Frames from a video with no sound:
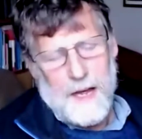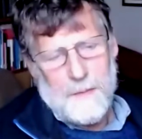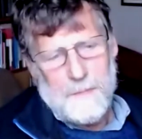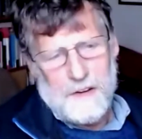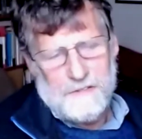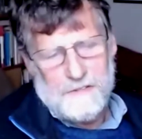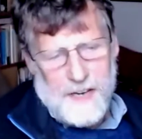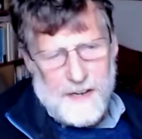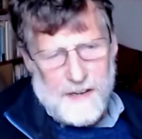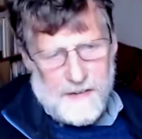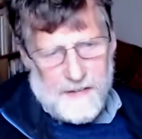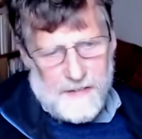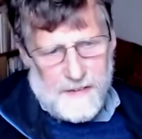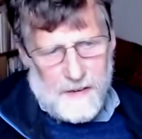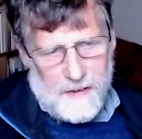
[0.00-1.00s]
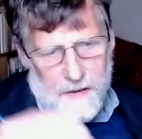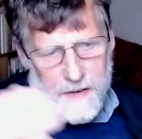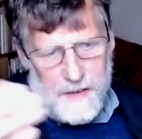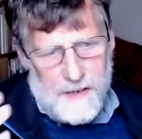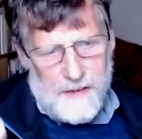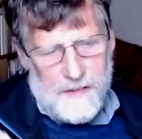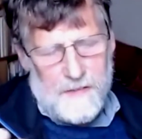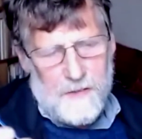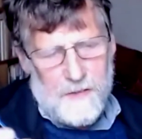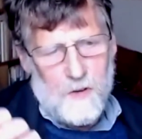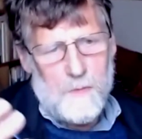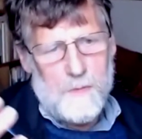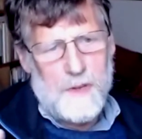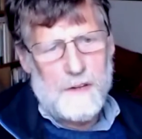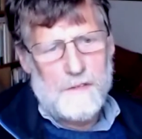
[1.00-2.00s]
In Riders on the
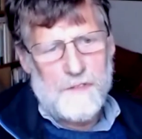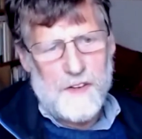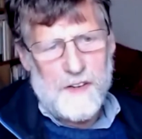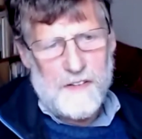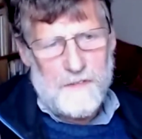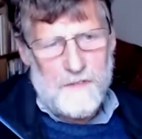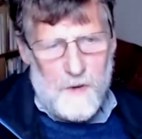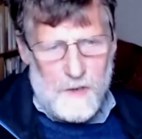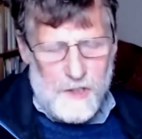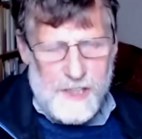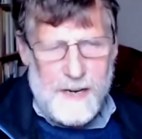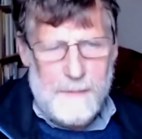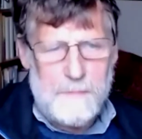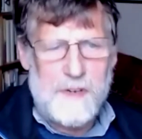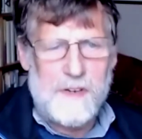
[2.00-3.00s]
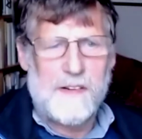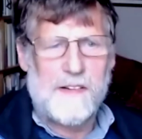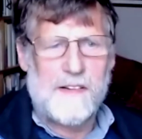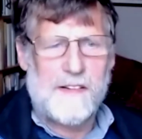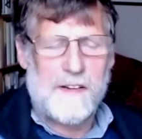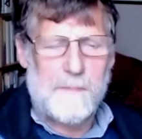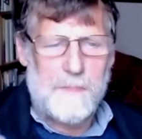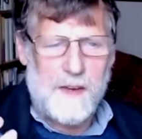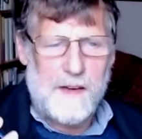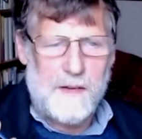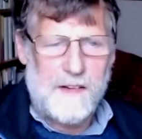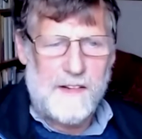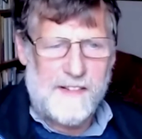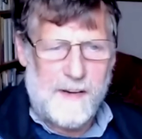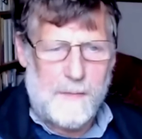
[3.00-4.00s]
Storm, the first 4 chapters
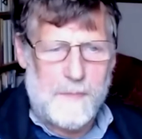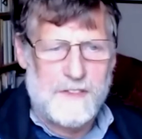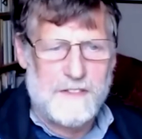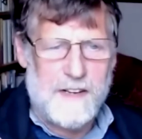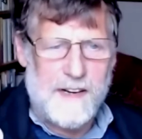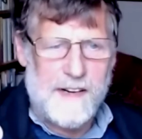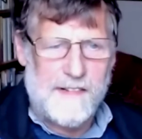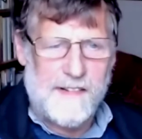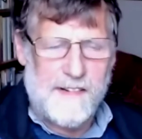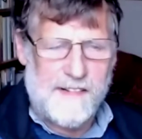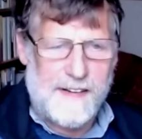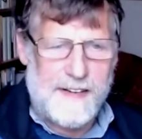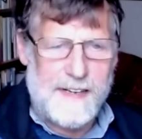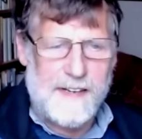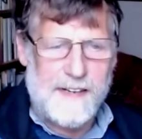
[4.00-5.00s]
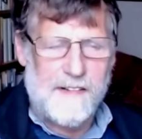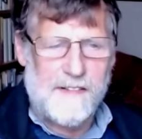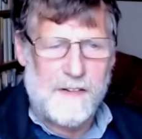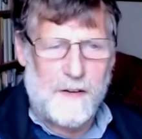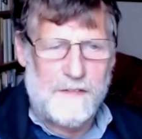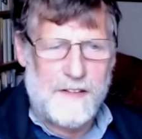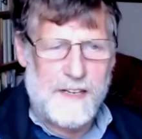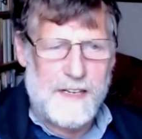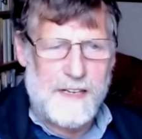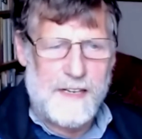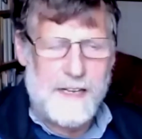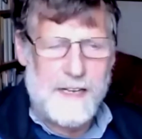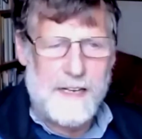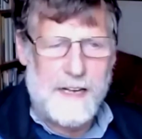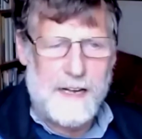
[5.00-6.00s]
summarize the science of the
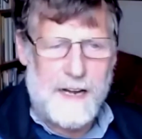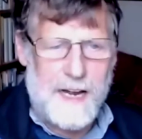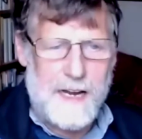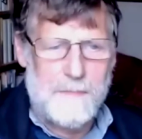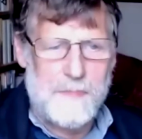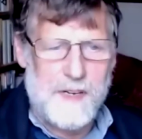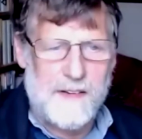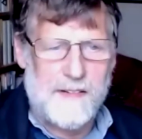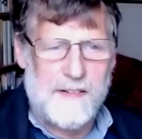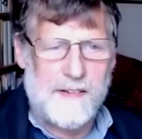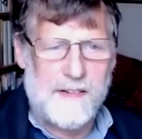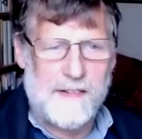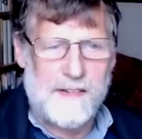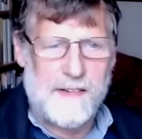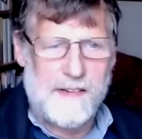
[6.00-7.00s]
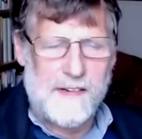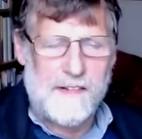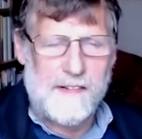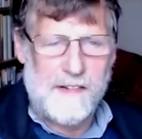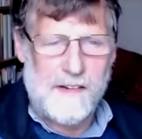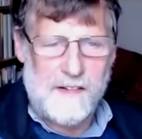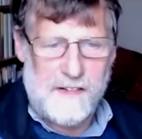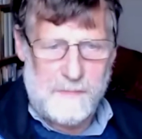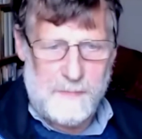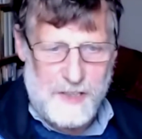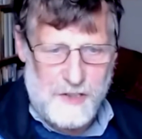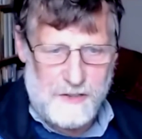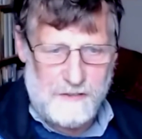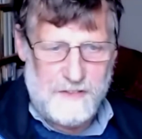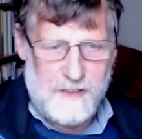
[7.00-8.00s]
IPCC's
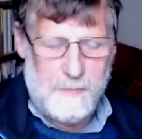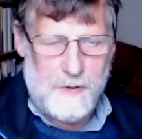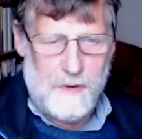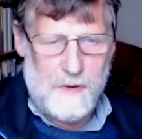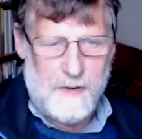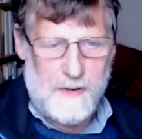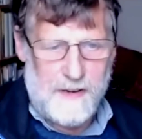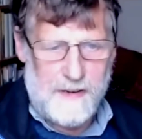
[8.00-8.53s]
special reports.